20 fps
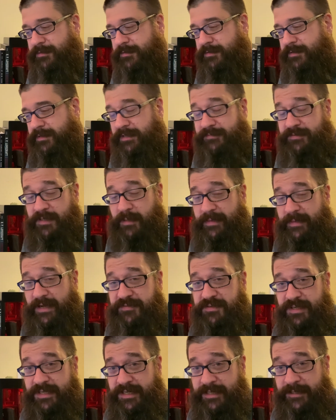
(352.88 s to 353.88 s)
they've come
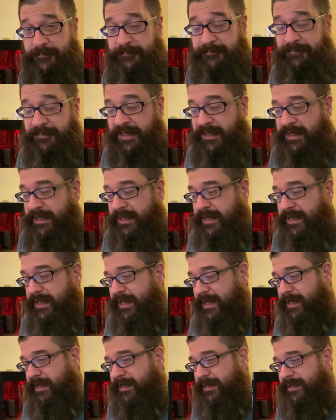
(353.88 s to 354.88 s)
after him,
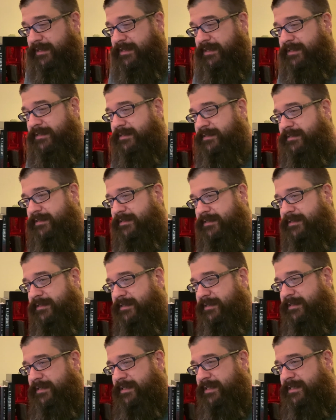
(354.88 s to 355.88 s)
and
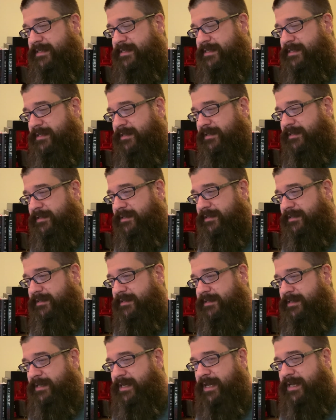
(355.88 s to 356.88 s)
it
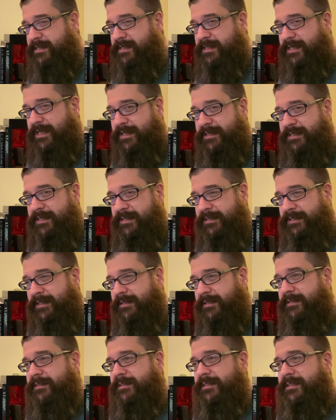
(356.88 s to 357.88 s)
has an ending that
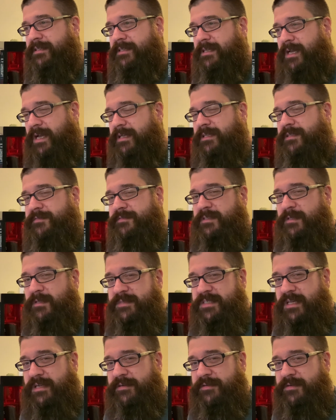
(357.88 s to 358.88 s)
kind of comes
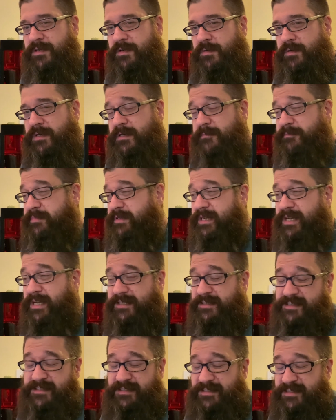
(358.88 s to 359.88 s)
out of nowhere, but I
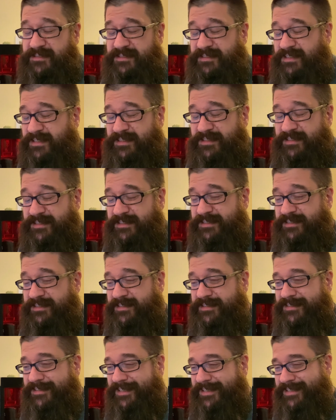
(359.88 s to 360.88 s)
think
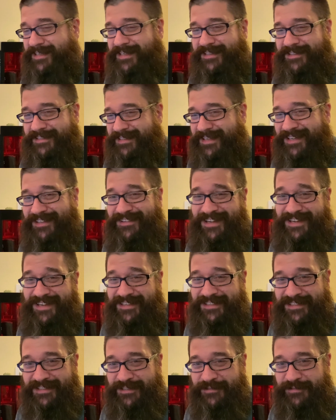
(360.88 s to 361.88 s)
I
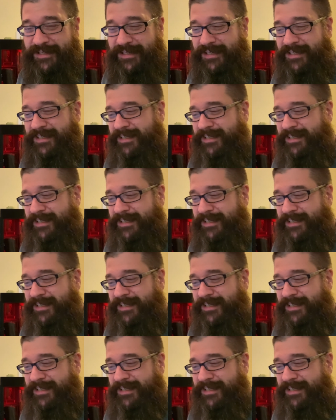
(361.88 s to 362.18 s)
liked anyway.